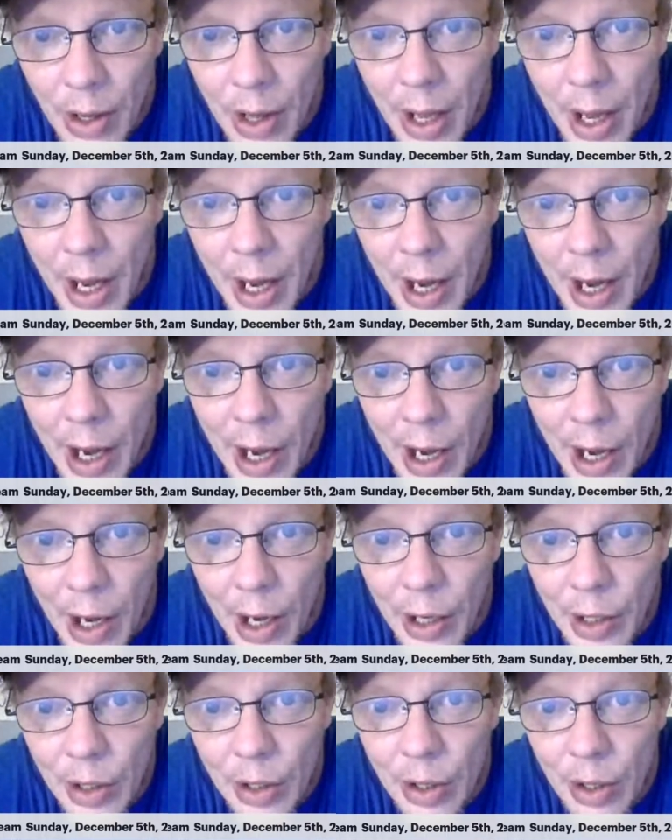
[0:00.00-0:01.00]

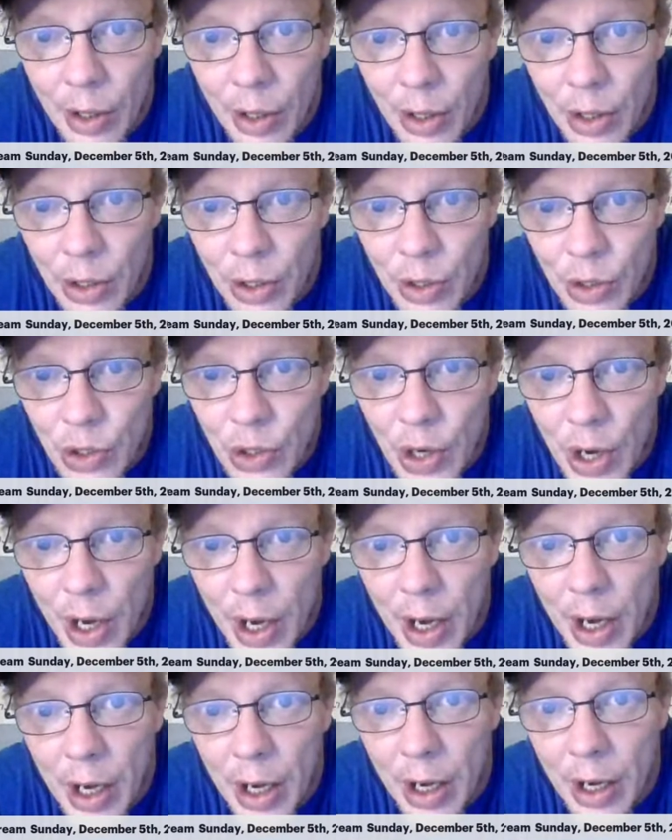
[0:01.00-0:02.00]
and you
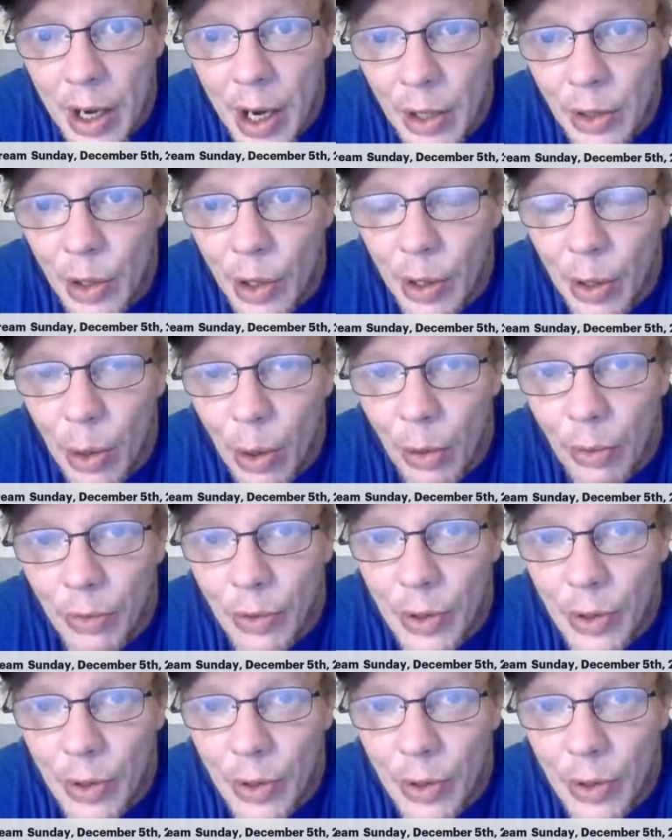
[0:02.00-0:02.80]
say, and they're